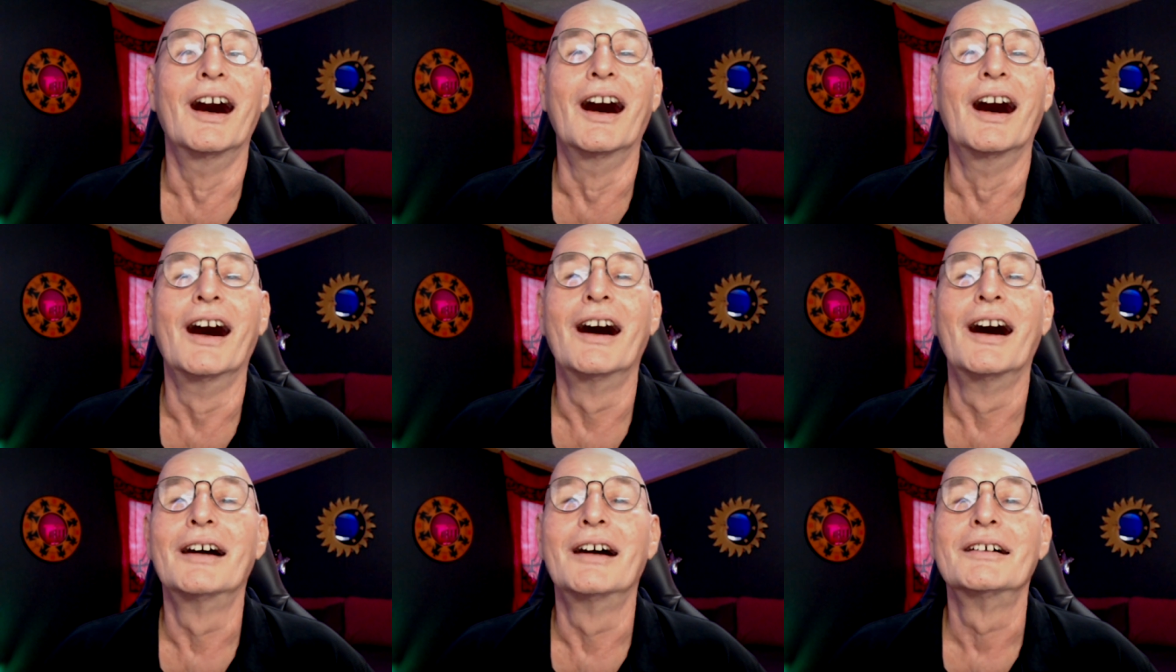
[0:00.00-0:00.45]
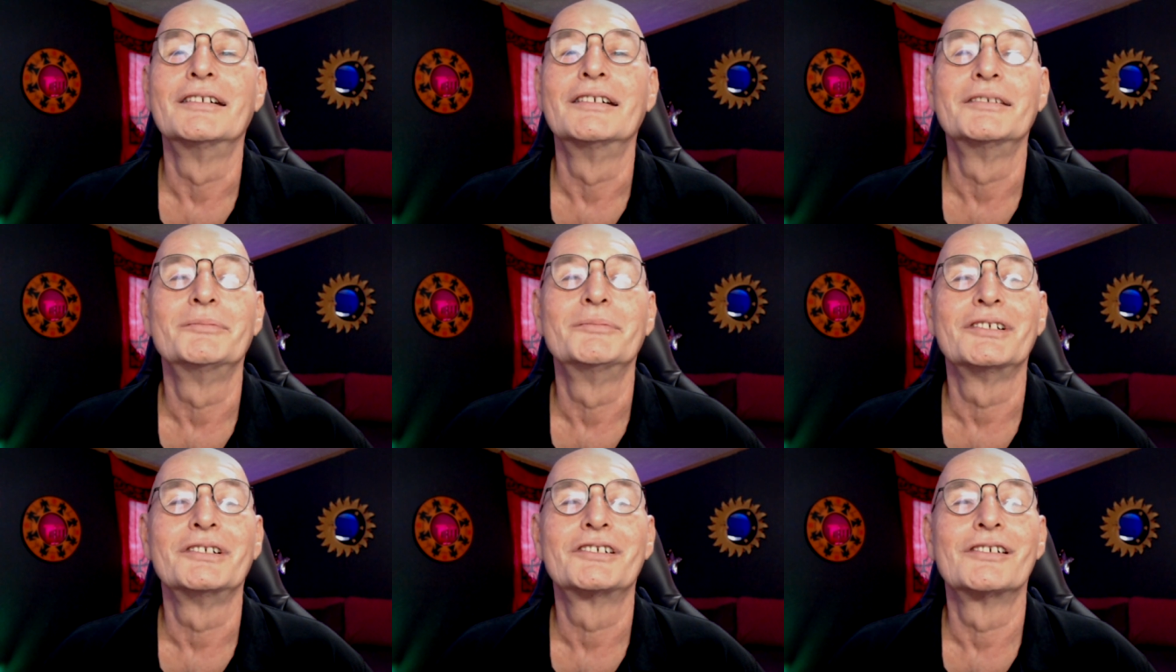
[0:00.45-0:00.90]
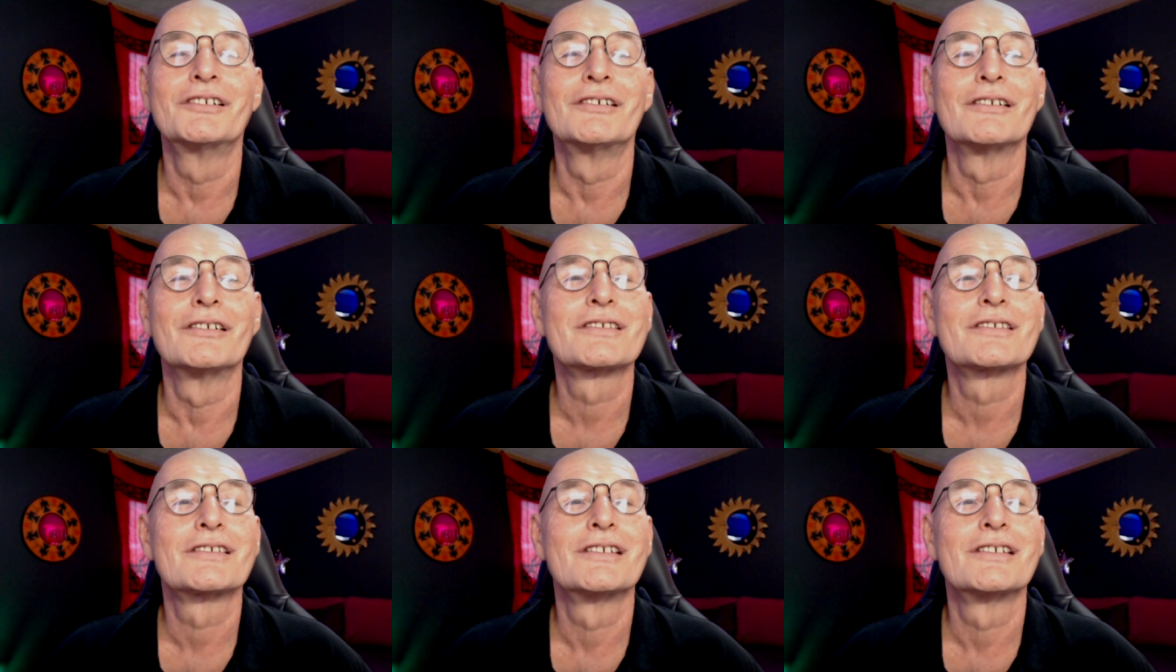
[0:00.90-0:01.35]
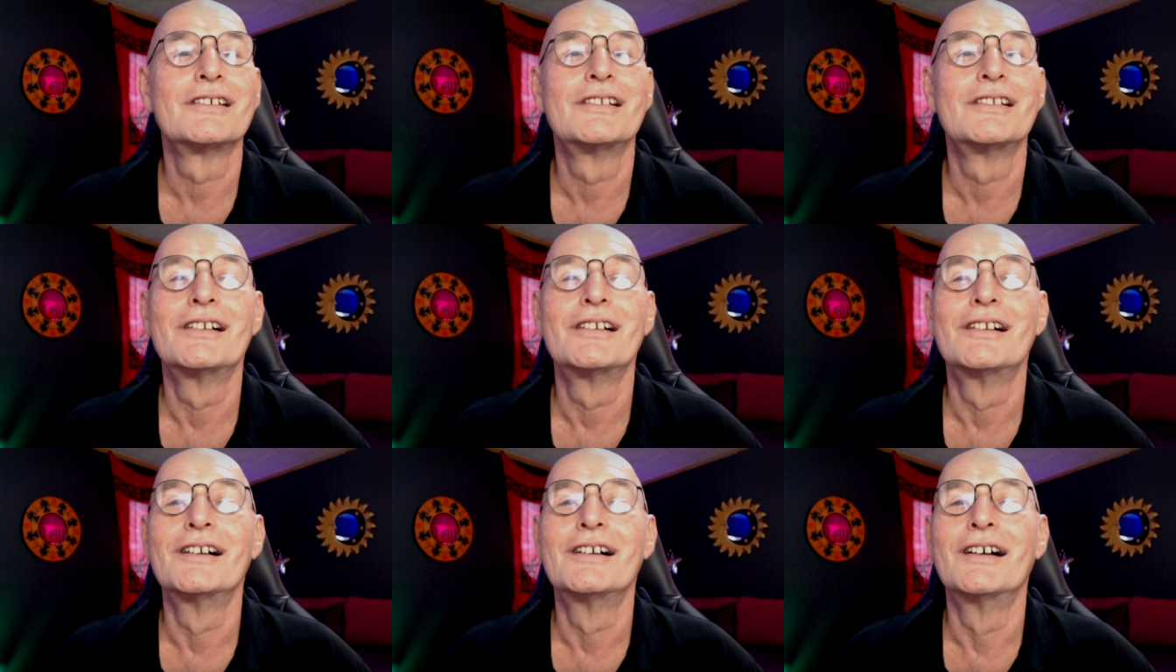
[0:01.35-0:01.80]
Uh, because,
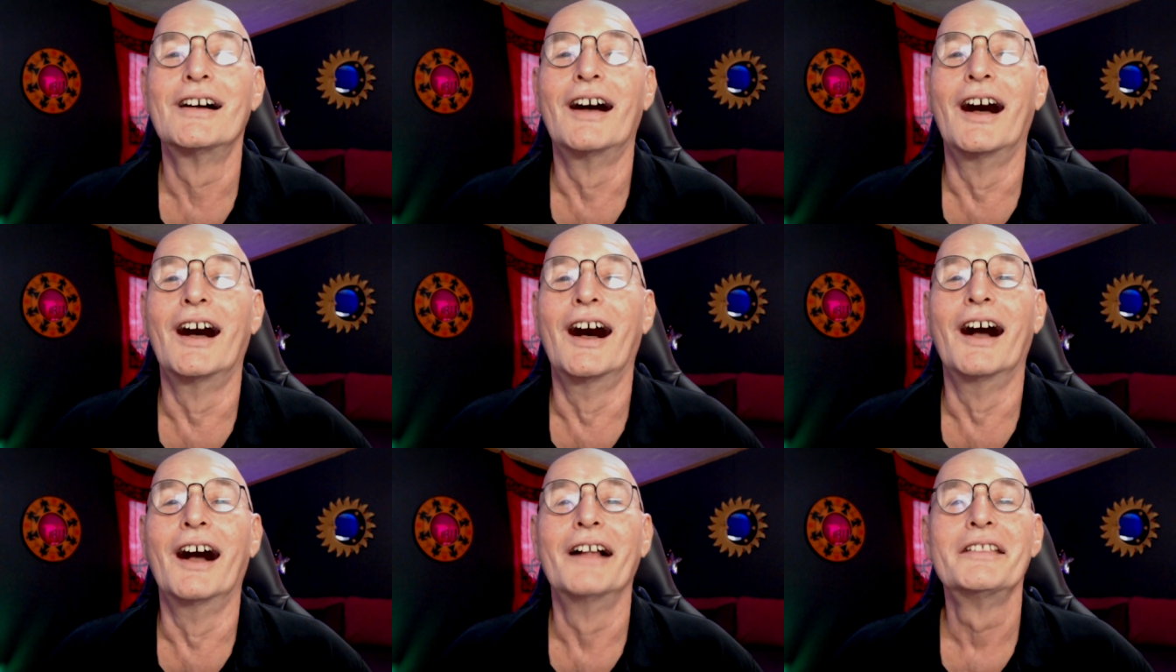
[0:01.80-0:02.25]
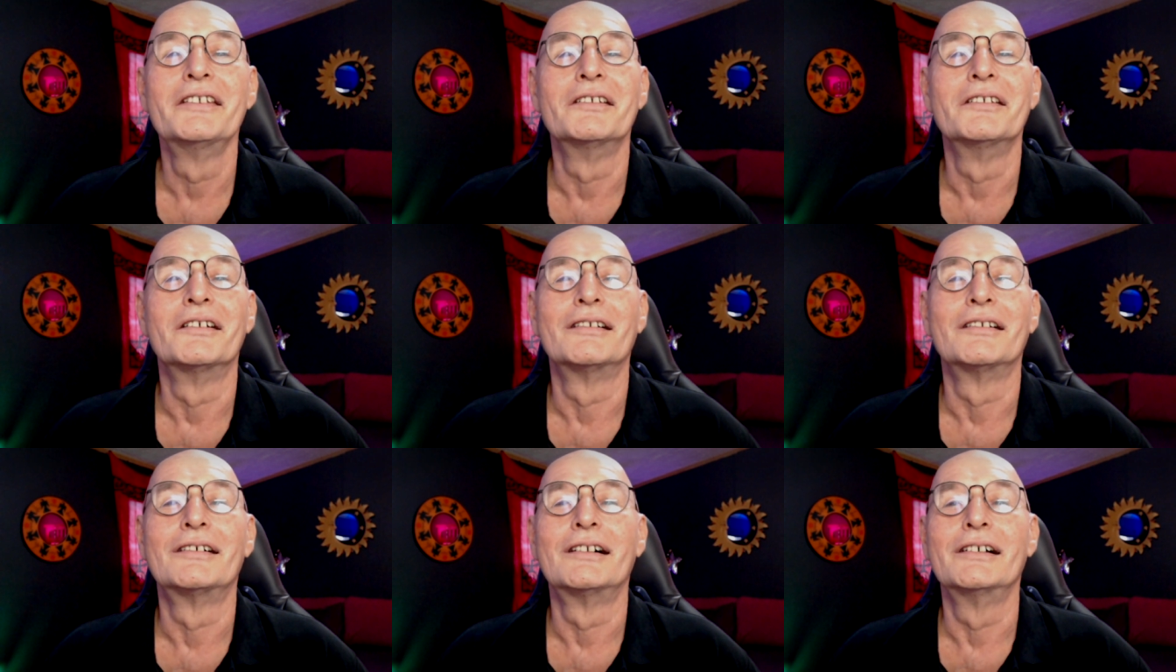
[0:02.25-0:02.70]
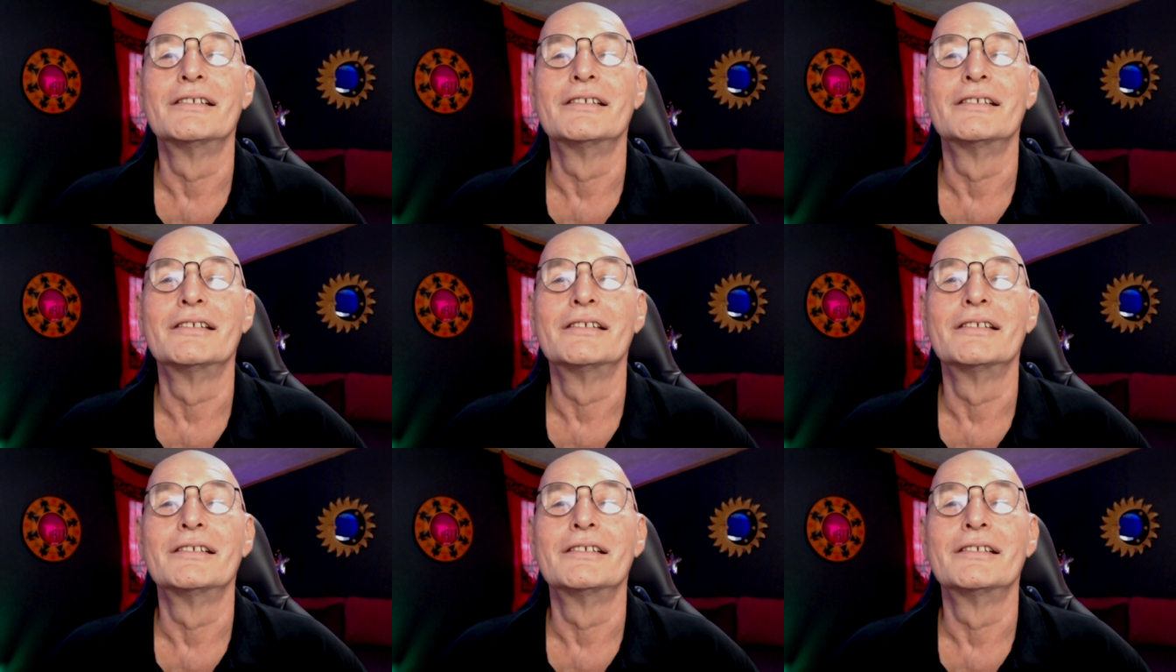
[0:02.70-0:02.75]
you know,